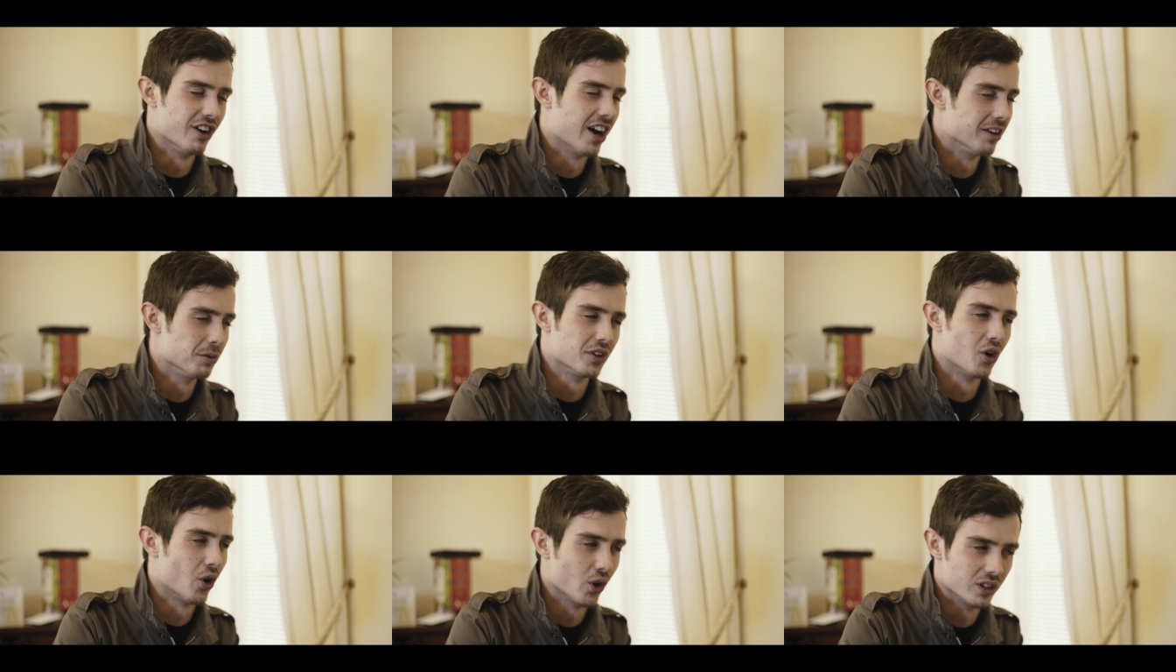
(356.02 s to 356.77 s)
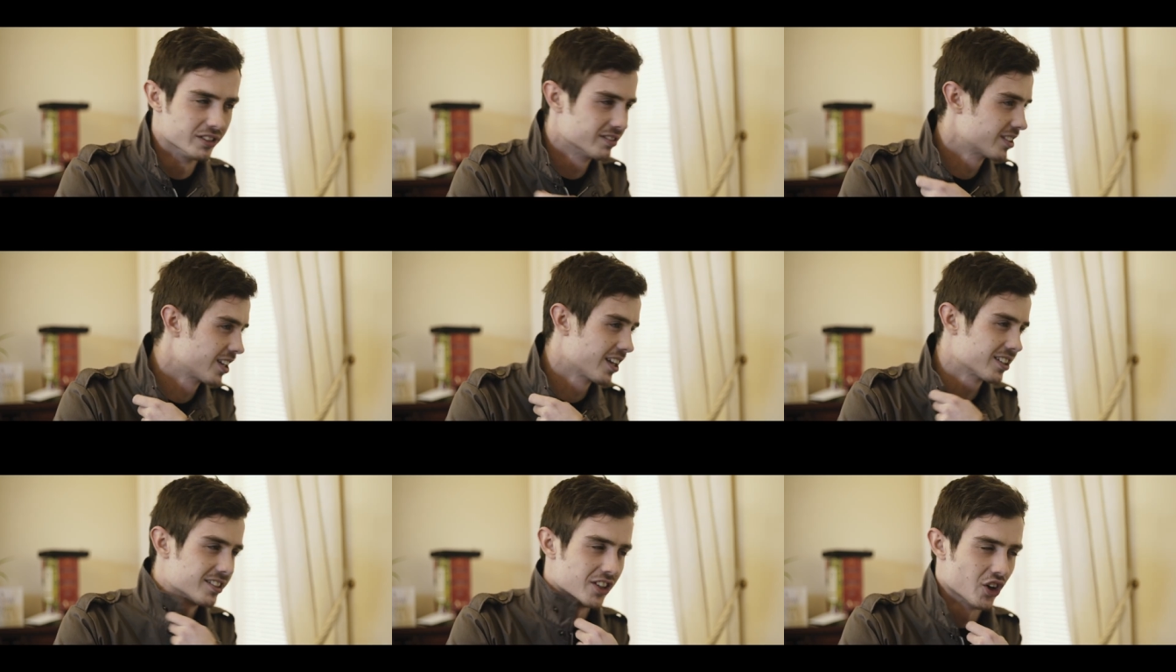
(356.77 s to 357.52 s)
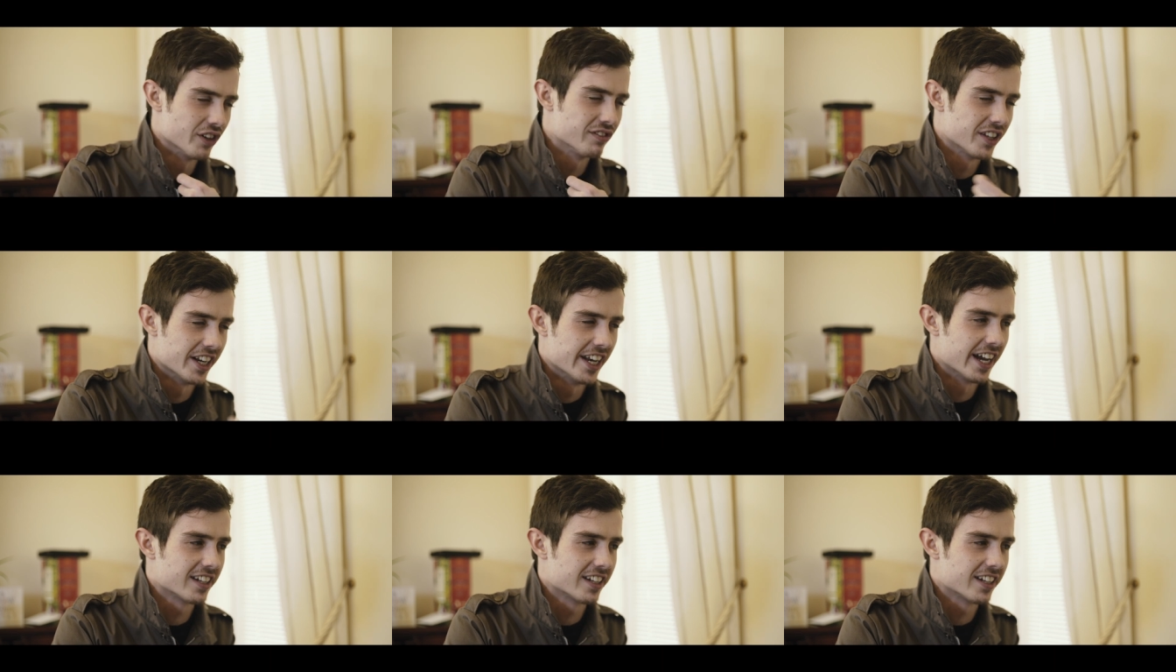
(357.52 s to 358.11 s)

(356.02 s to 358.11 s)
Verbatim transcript: on with the whole knife to the neck